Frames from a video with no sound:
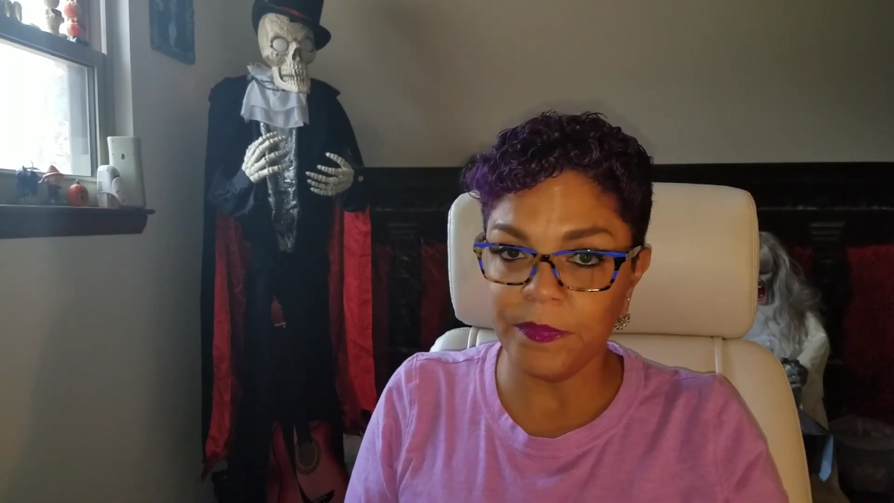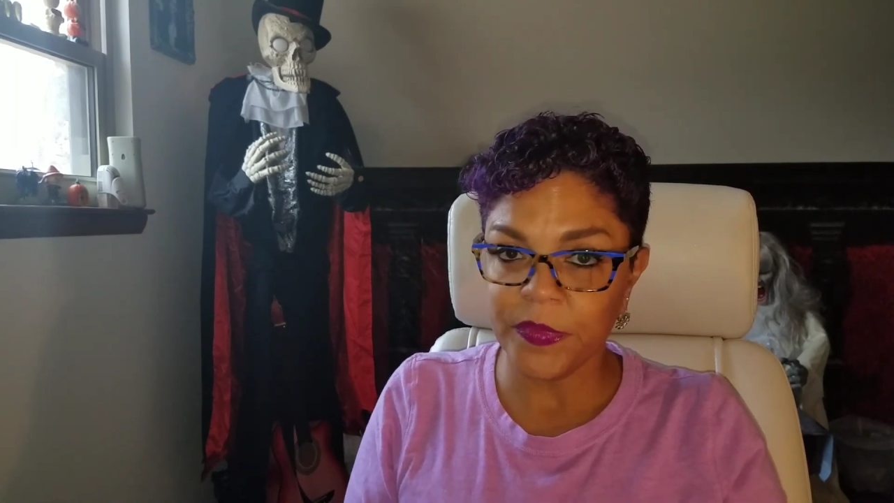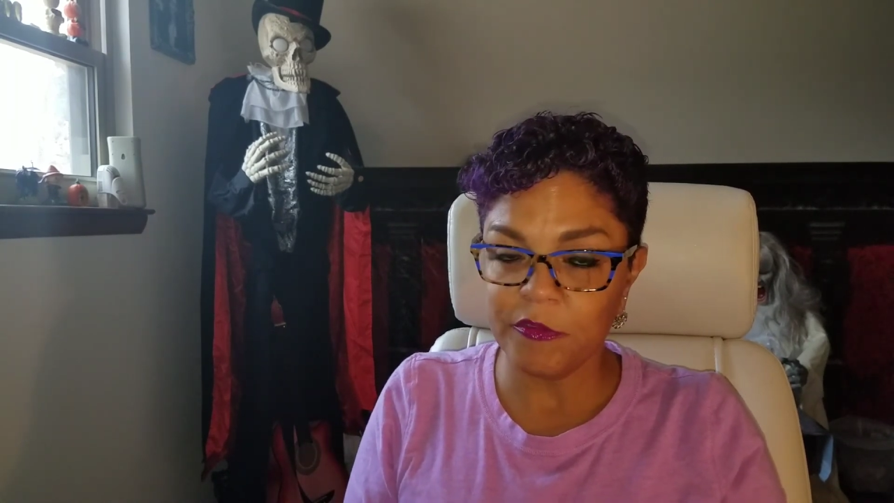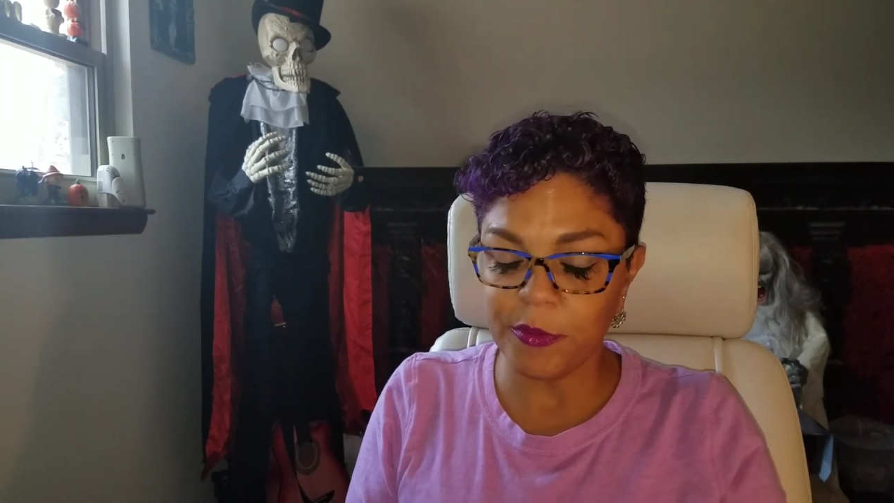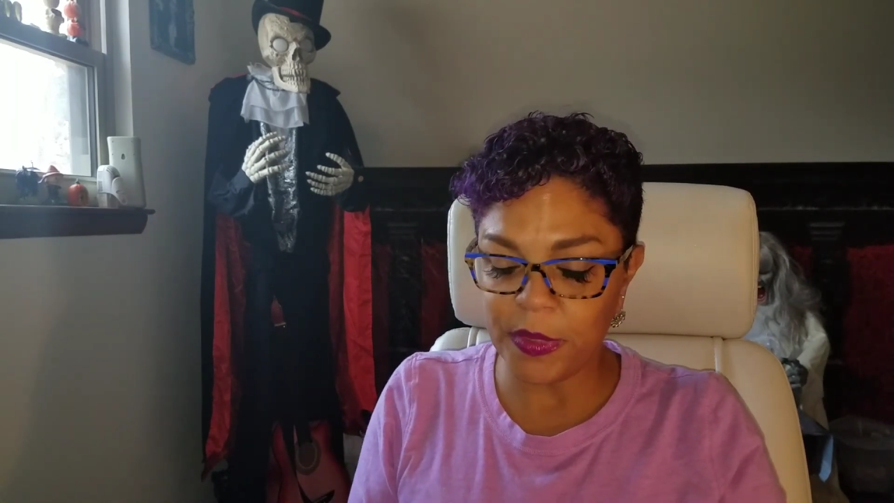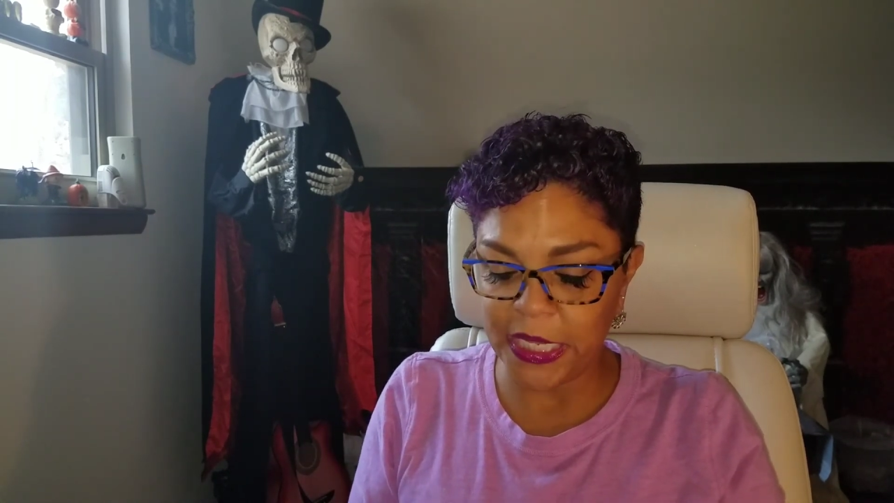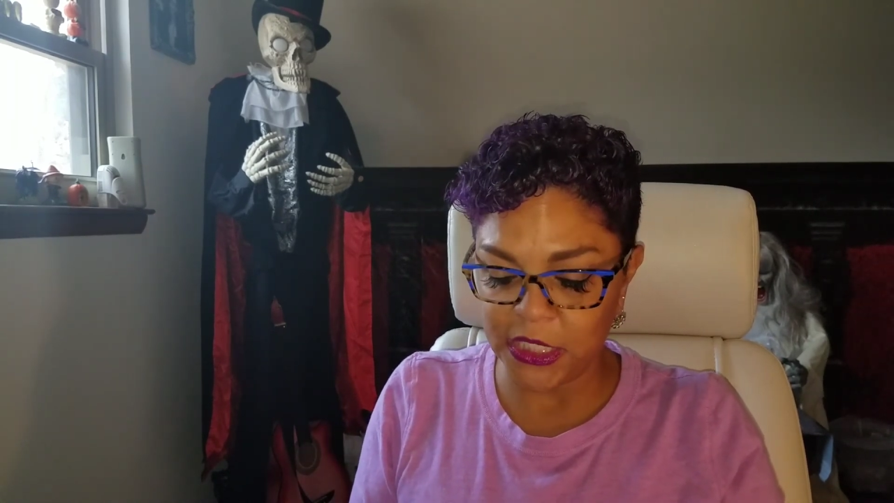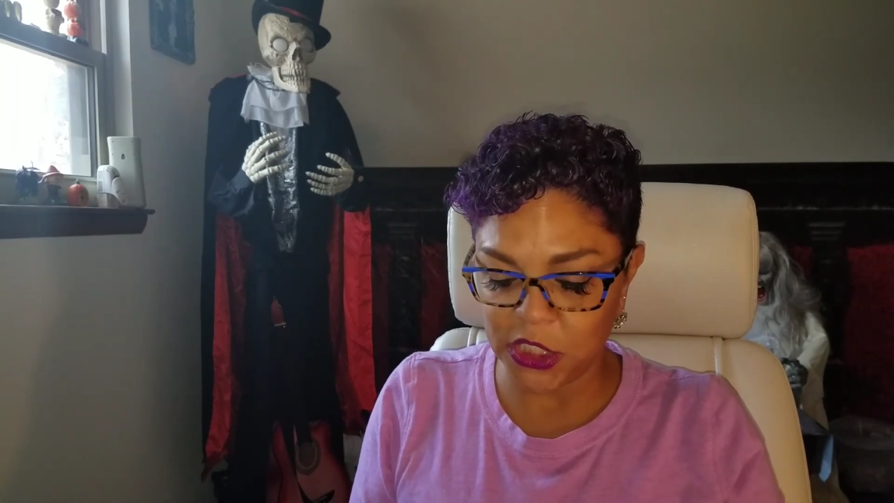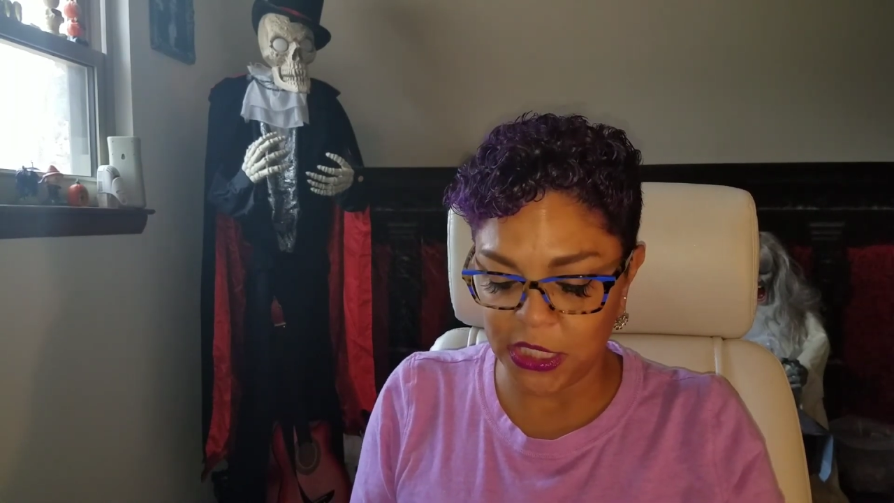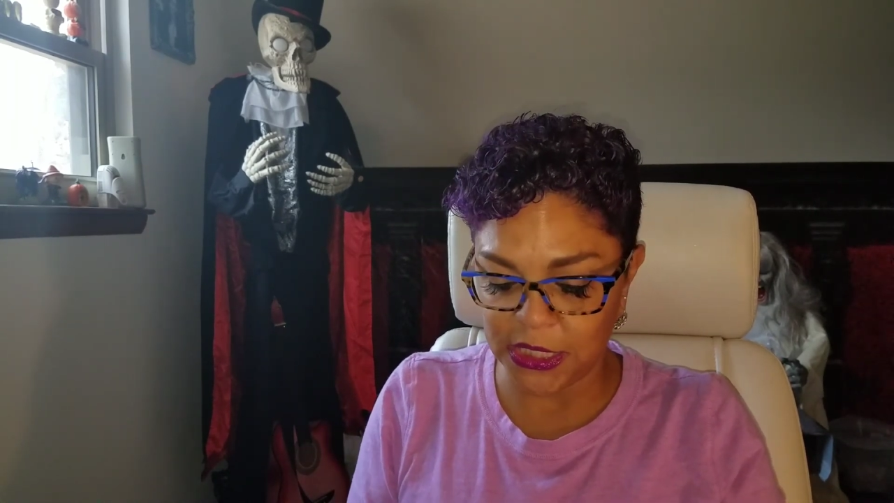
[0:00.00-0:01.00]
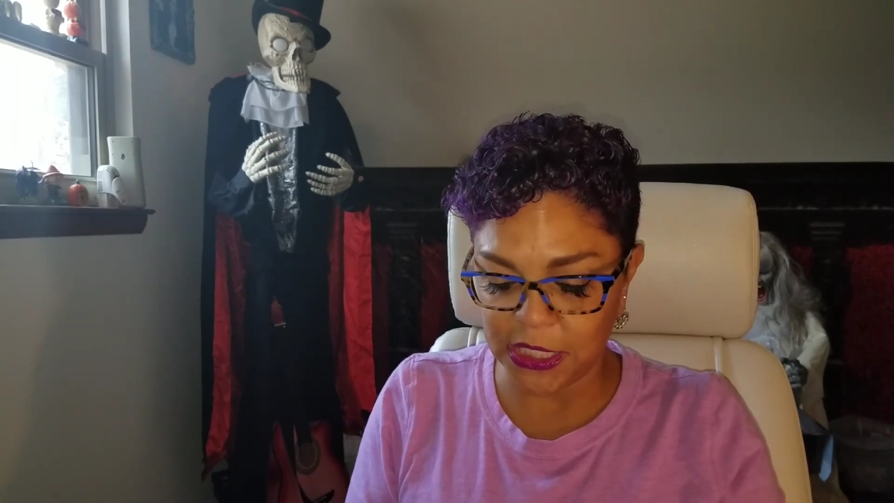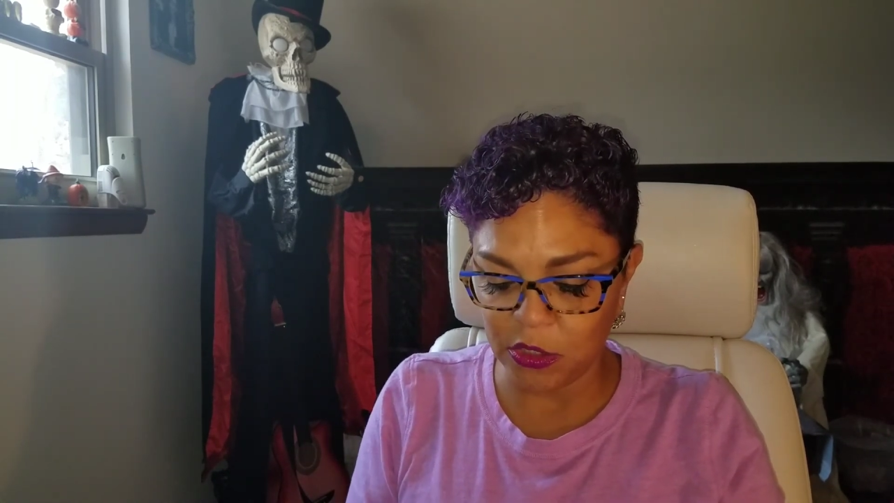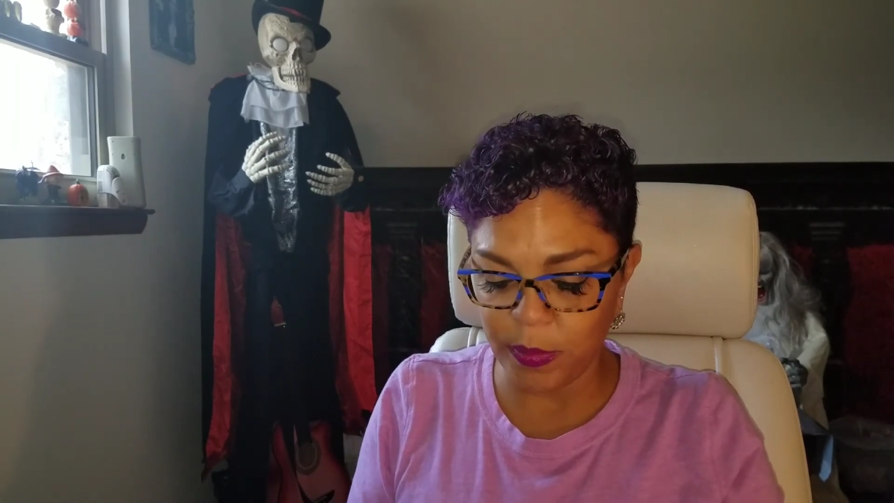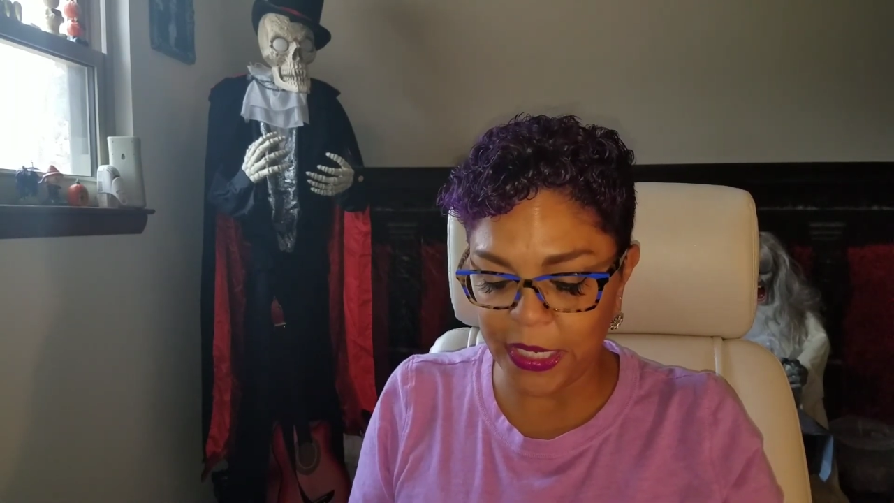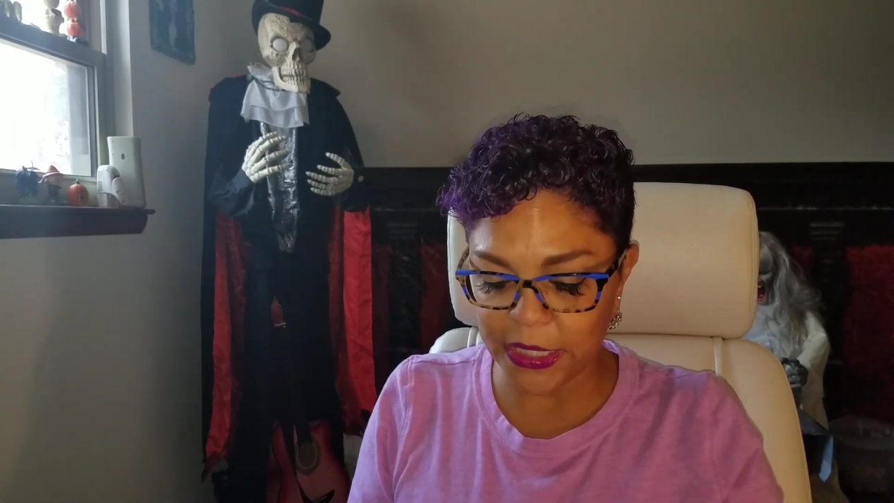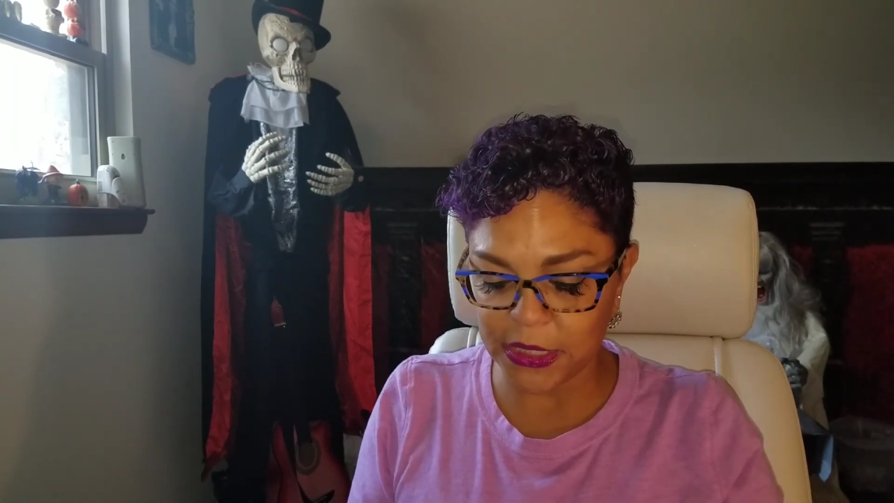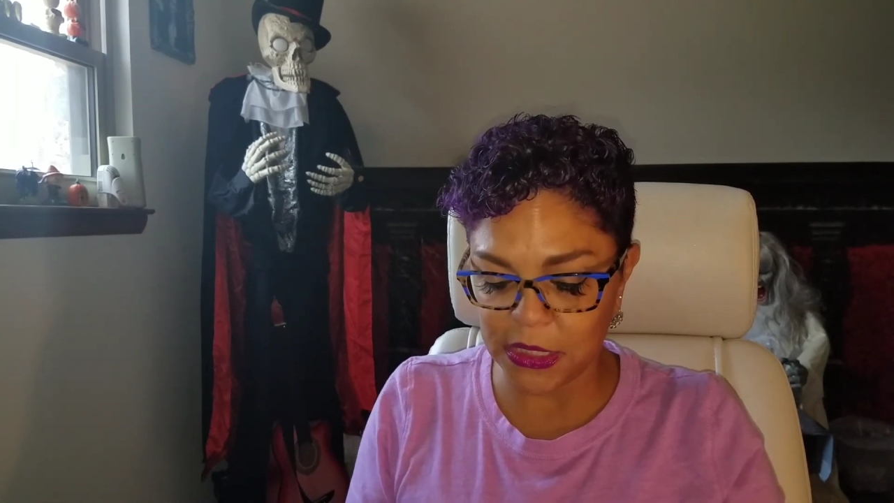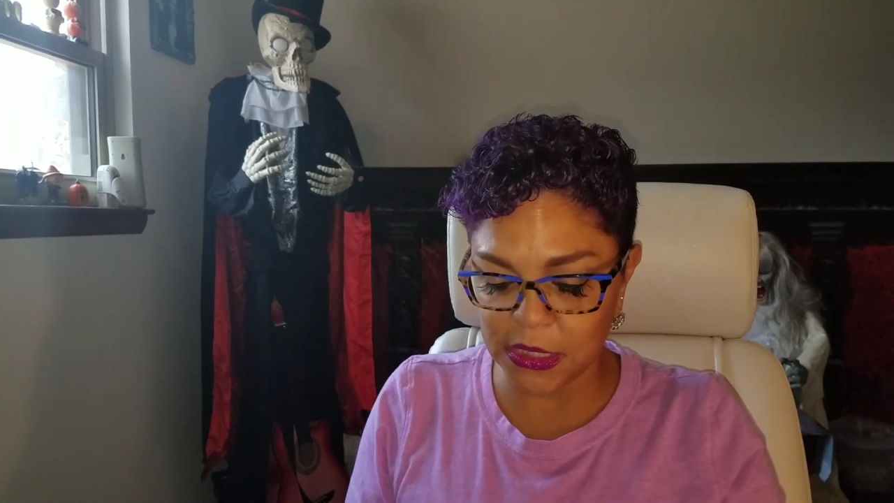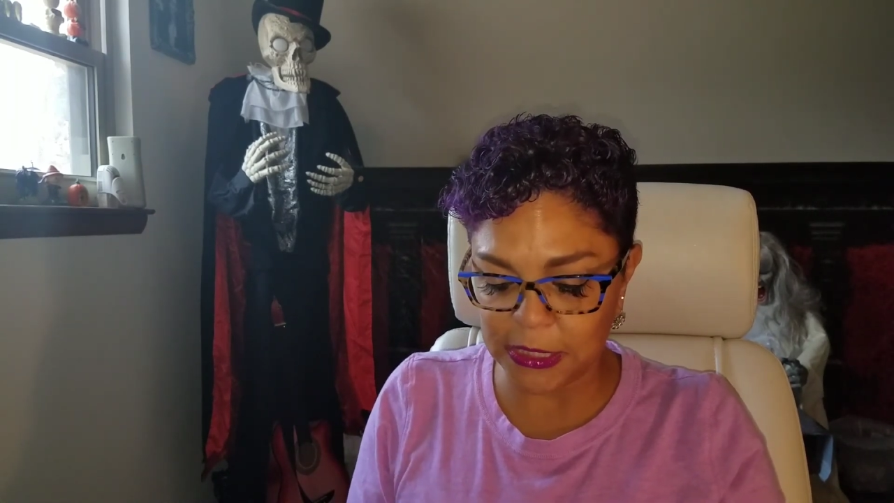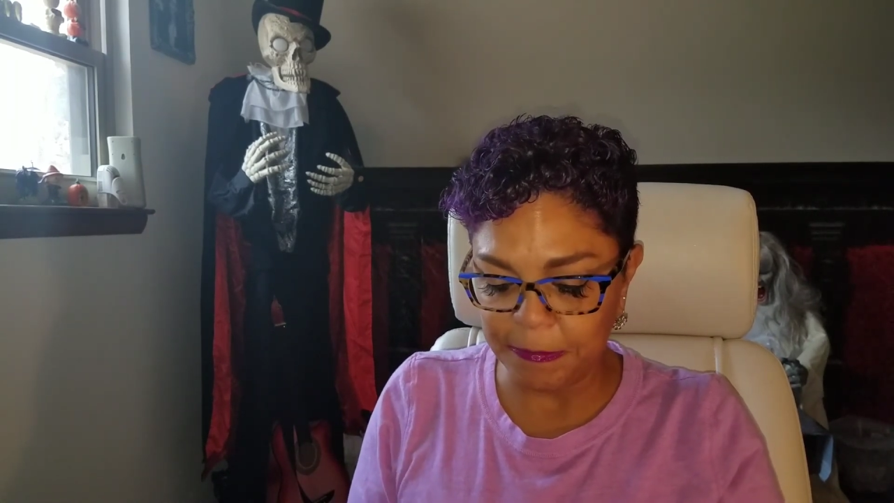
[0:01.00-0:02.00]
from Nightshade Cellar
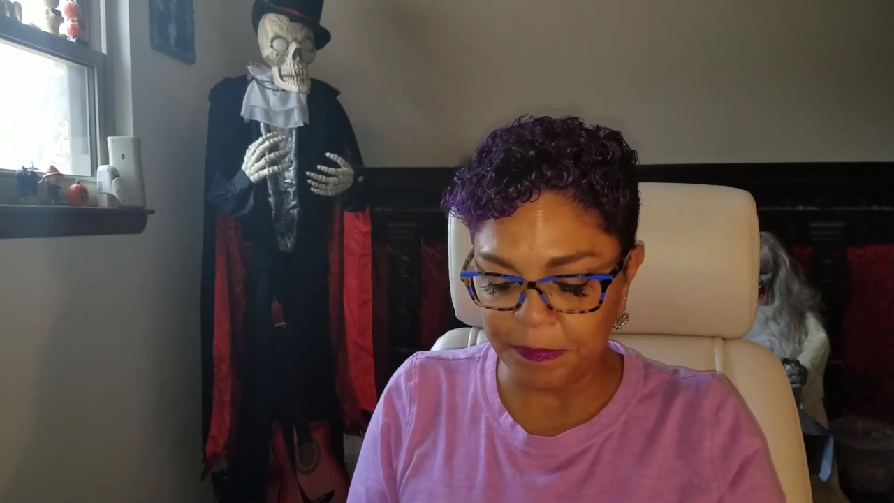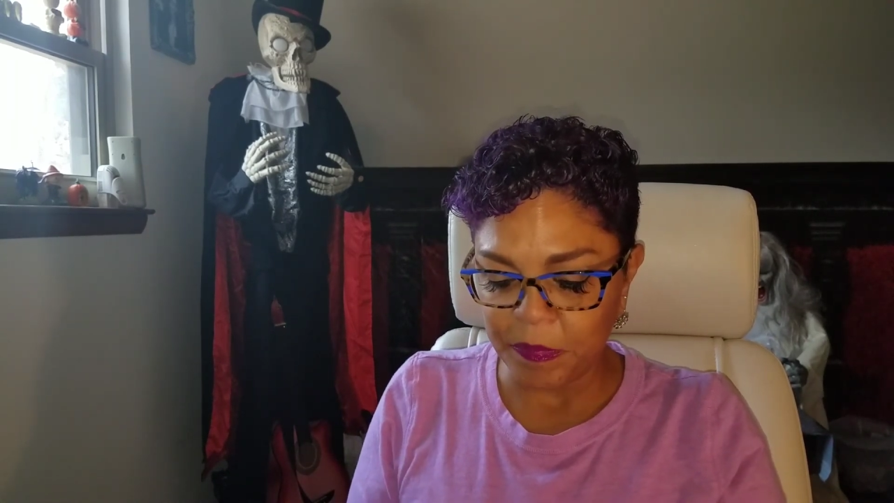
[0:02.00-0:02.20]
boxes,